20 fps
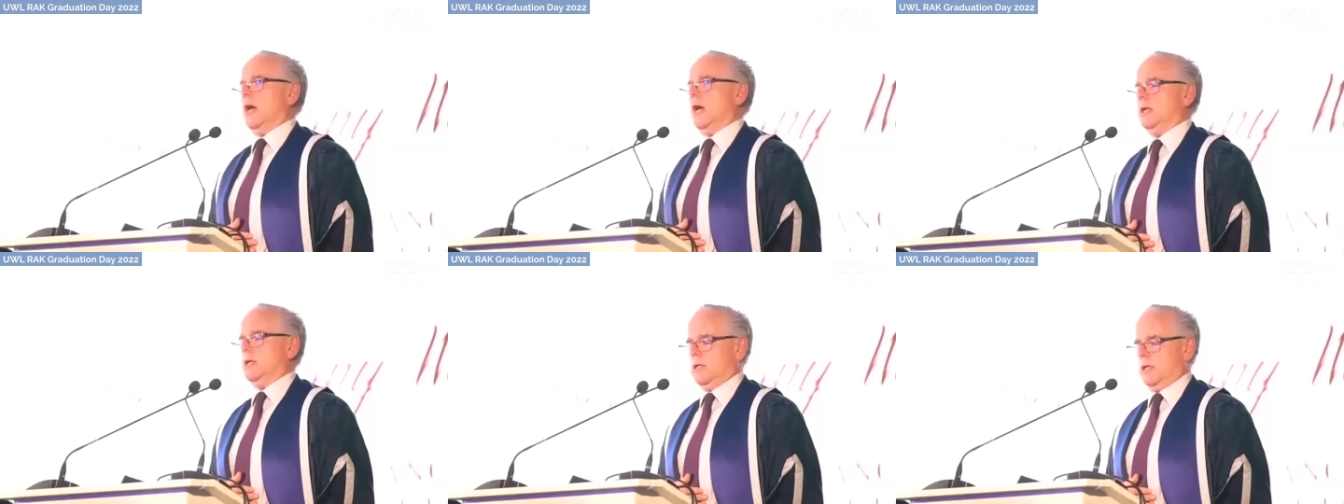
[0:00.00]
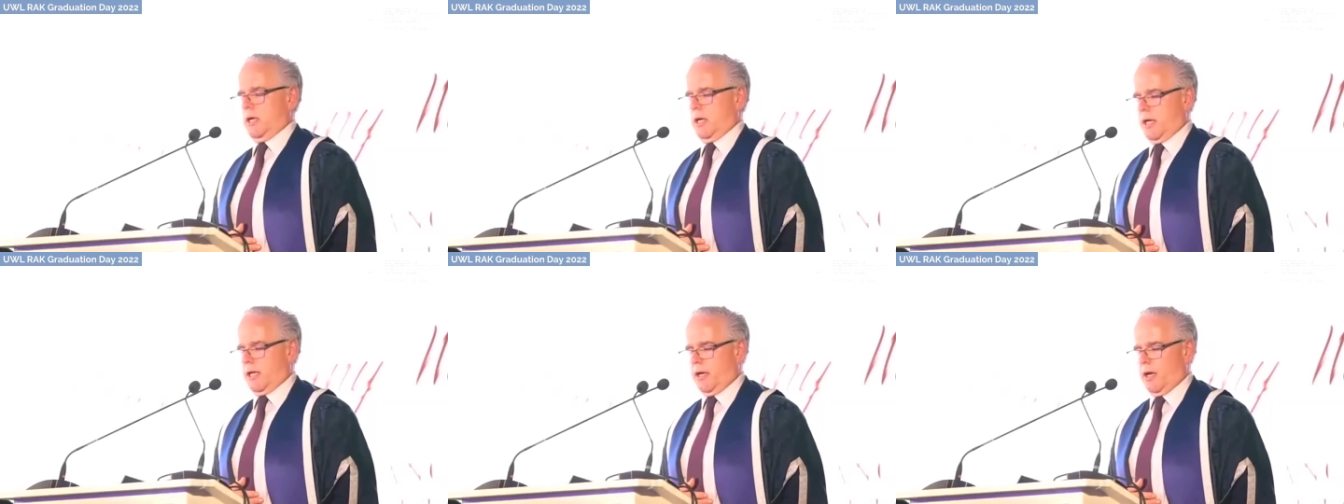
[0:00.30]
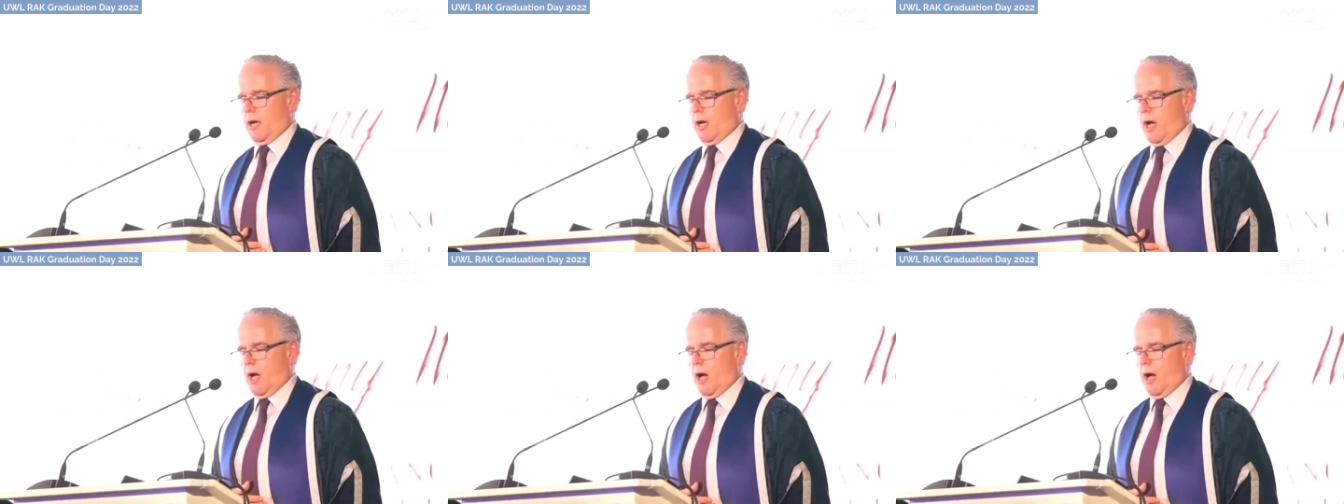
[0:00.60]
to get
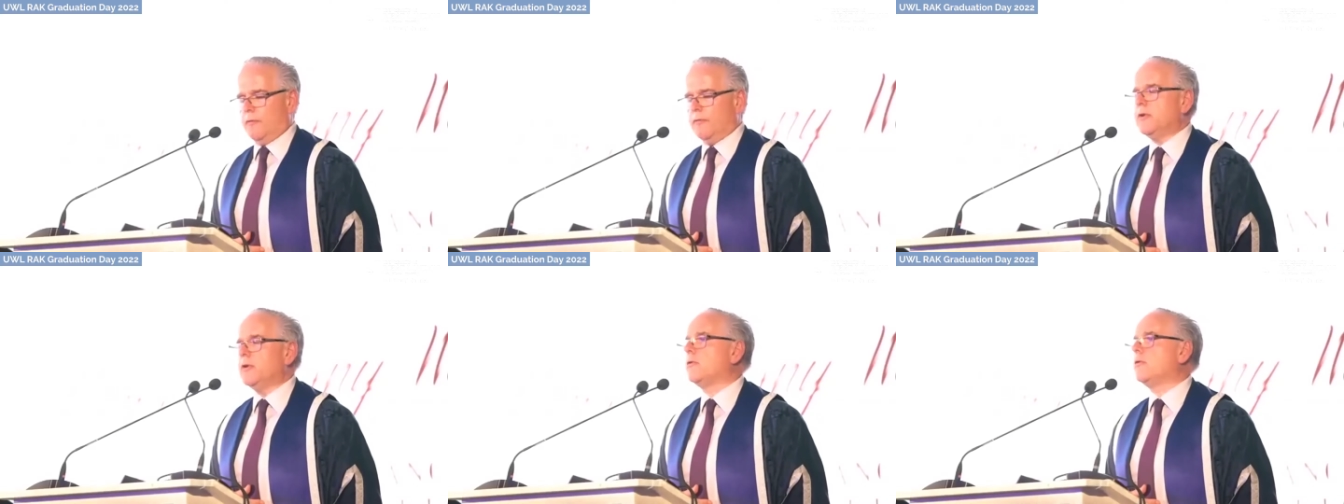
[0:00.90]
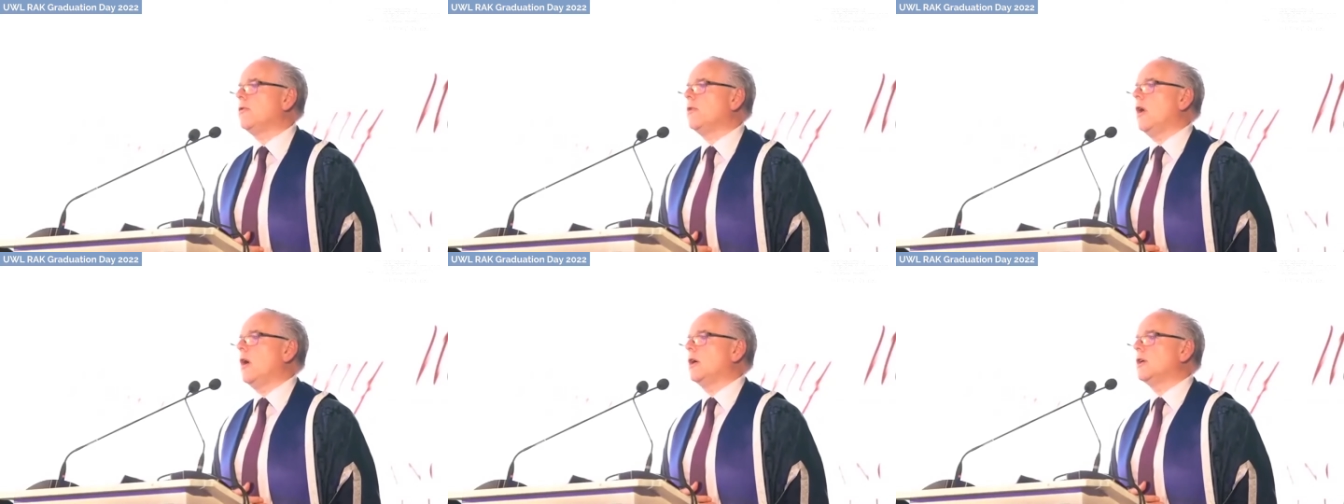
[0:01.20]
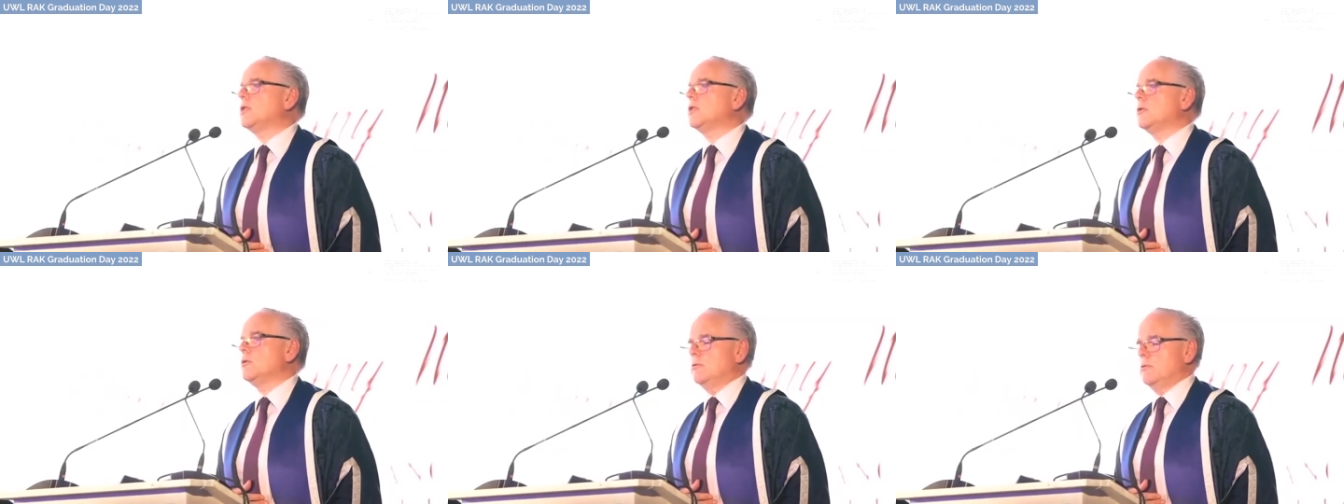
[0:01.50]
together after
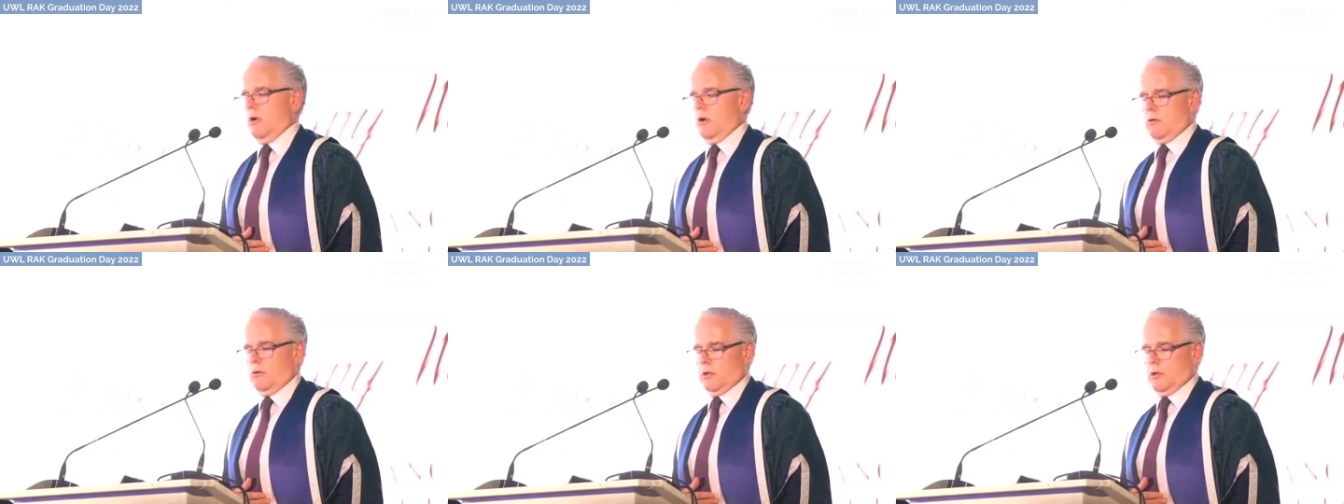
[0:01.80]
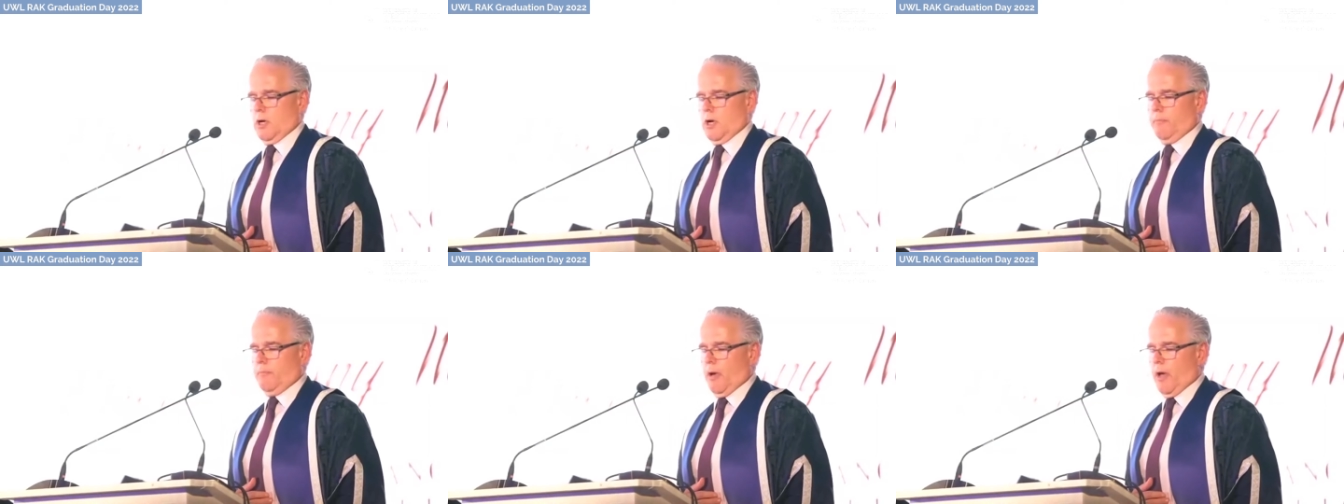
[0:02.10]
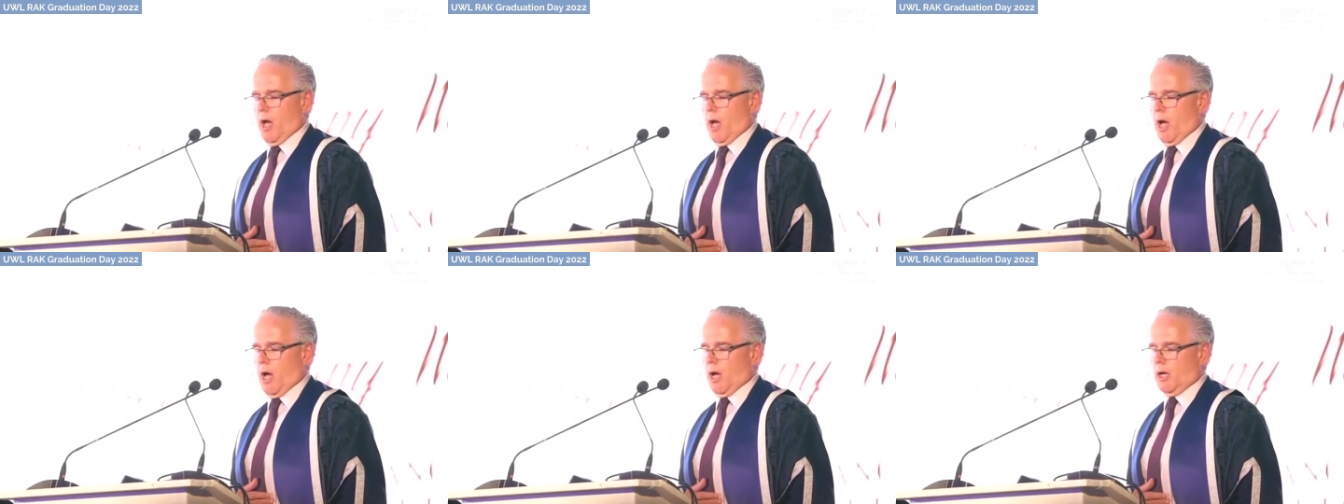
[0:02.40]
far too long
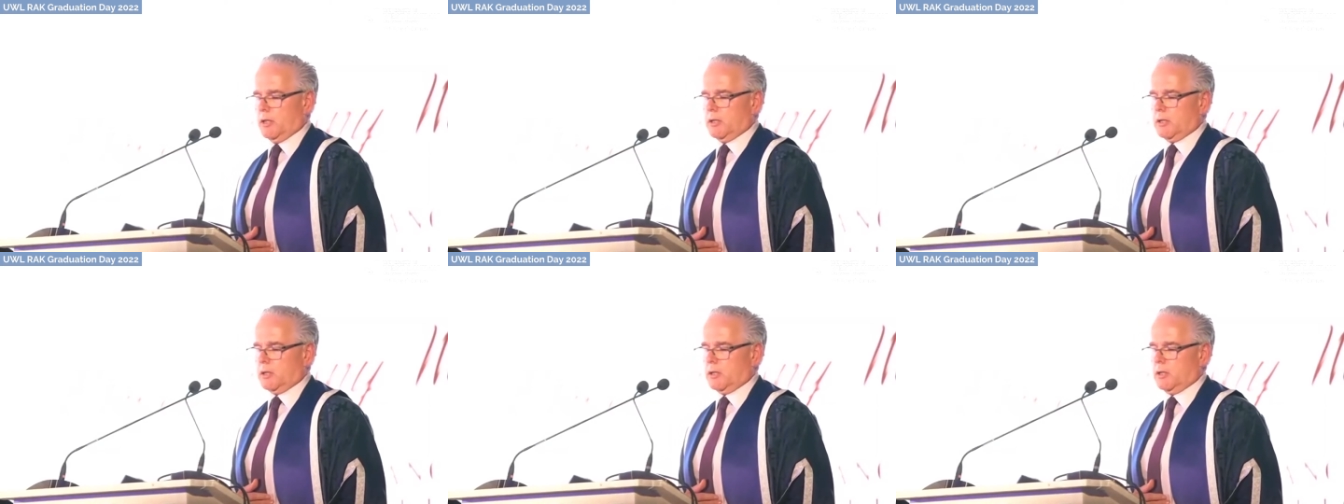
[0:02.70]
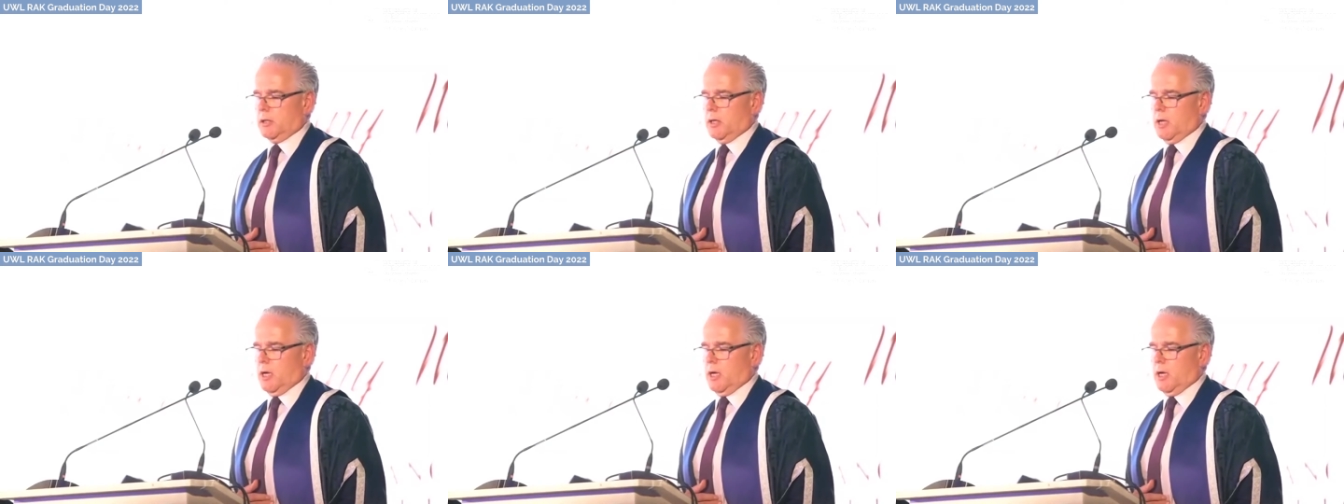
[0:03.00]
apart.